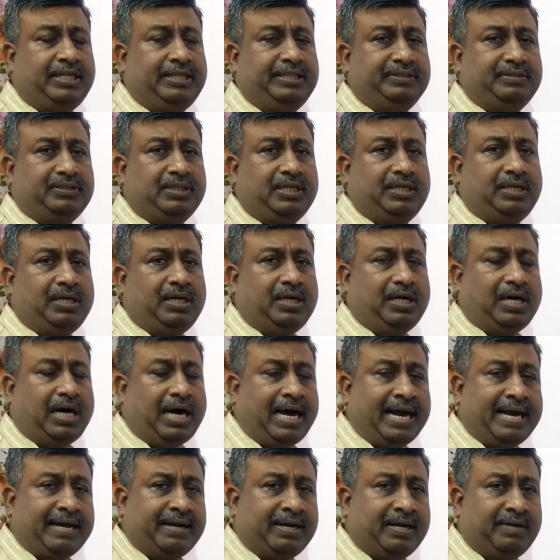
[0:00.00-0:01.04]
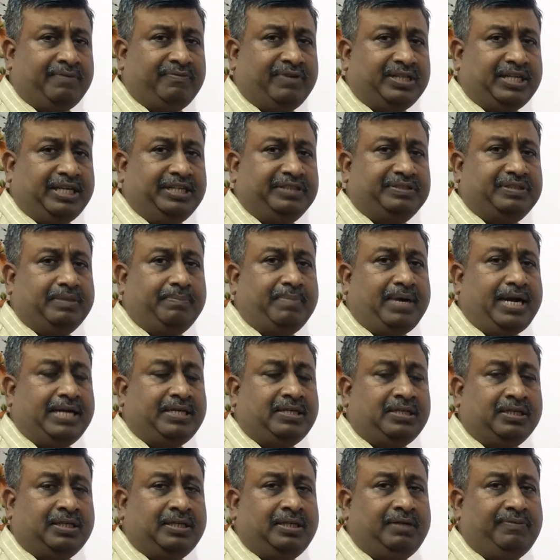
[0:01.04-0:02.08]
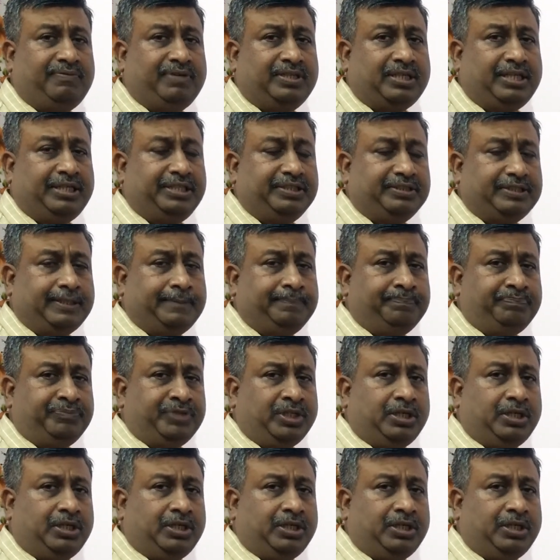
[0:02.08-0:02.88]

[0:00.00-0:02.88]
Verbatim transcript: it is a iron whether it is a metal whether it is a,